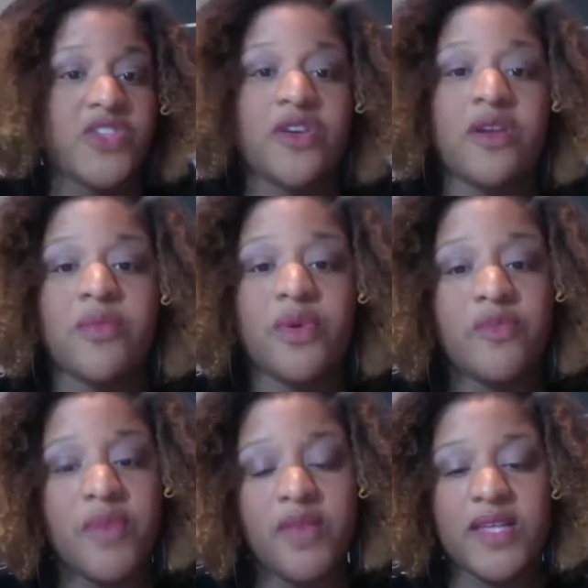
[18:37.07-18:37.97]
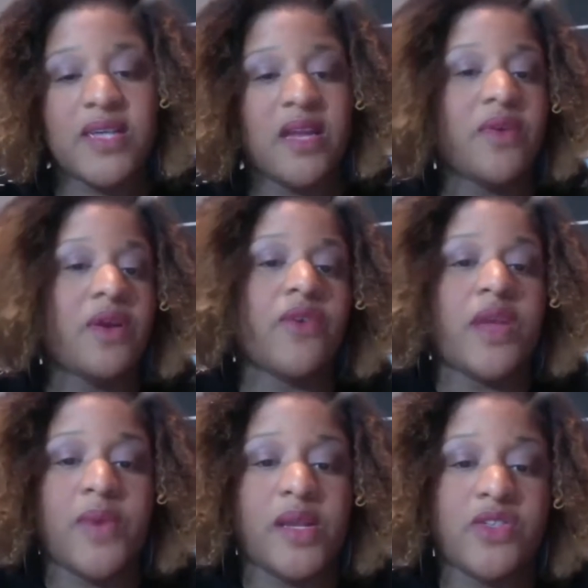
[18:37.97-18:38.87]
a movement, that's kind of a great
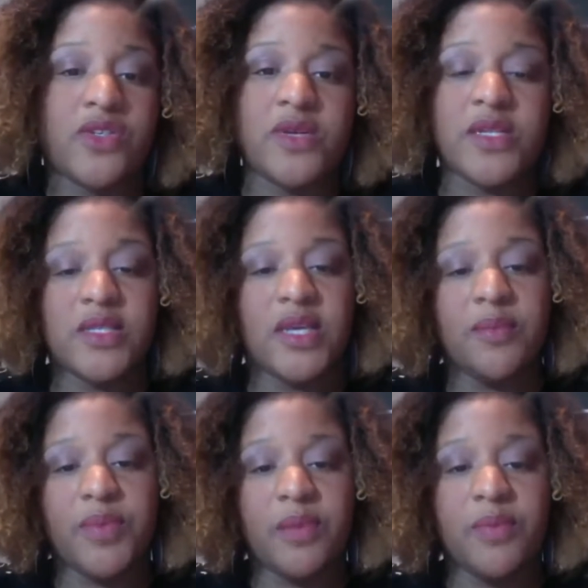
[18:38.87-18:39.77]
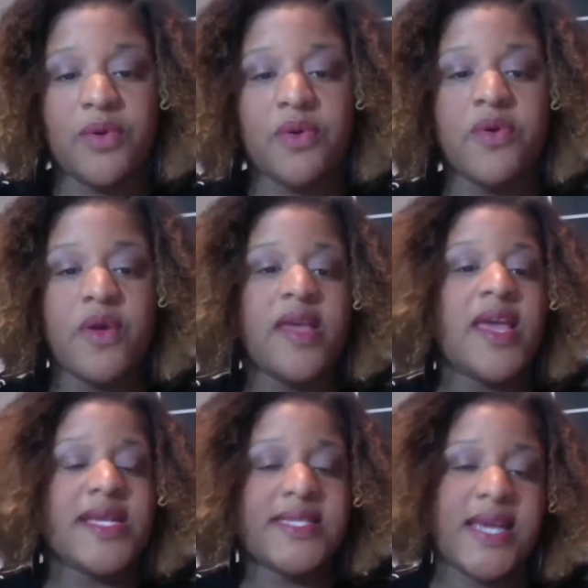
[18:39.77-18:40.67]
way to do it, and to get people
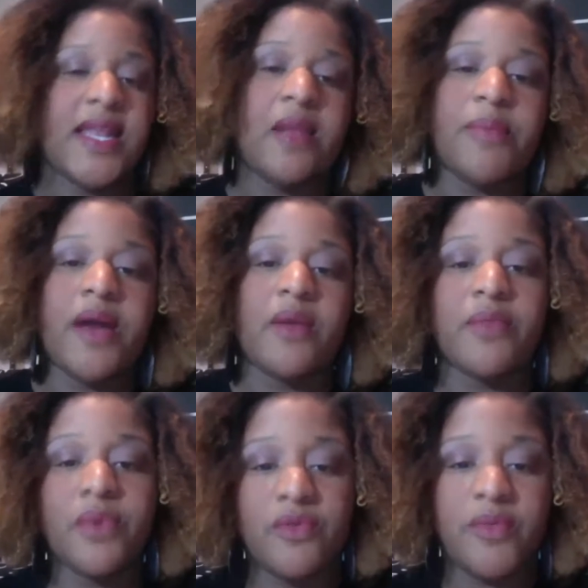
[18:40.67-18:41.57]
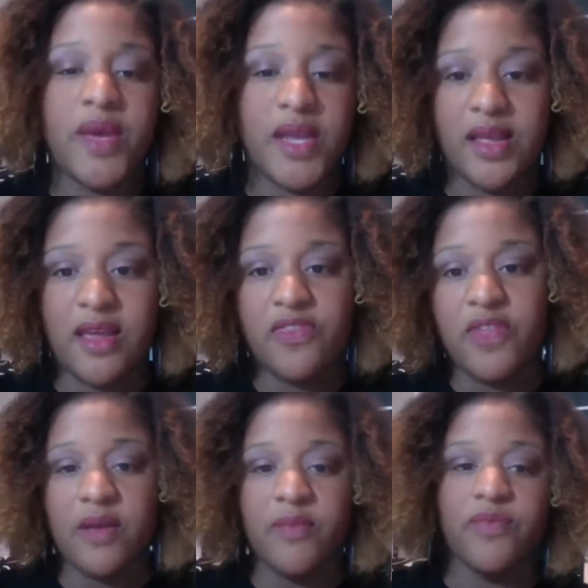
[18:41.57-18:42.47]
excited about a movement and get
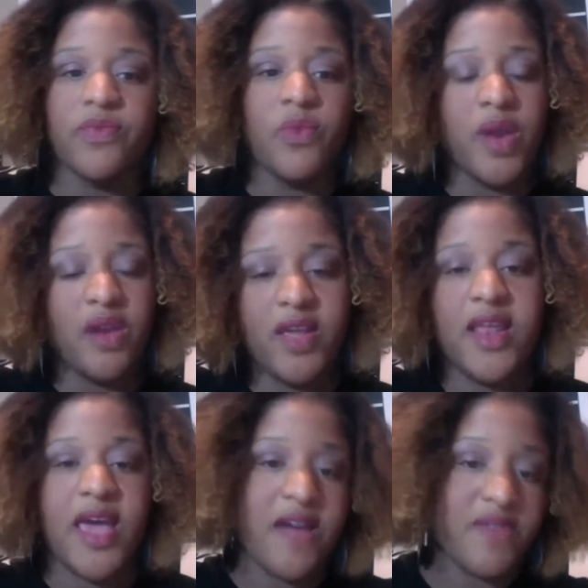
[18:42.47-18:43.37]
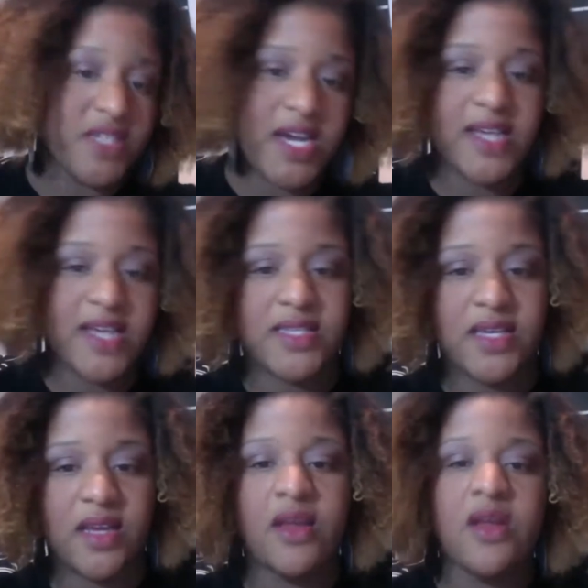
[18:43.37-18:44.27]
them wearing and
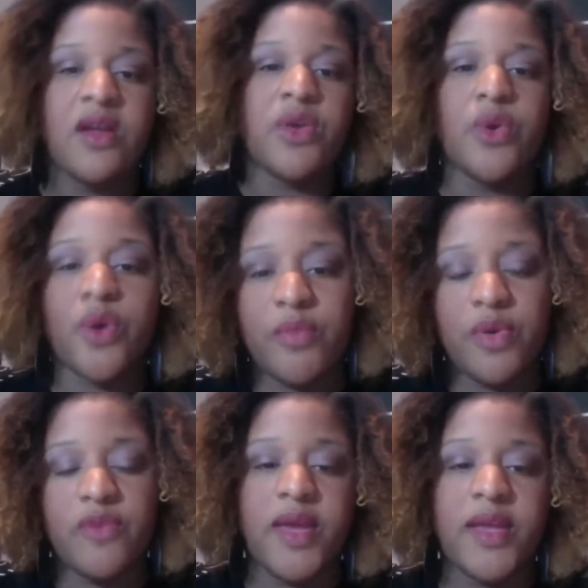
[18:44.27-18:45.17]
advertising your movement.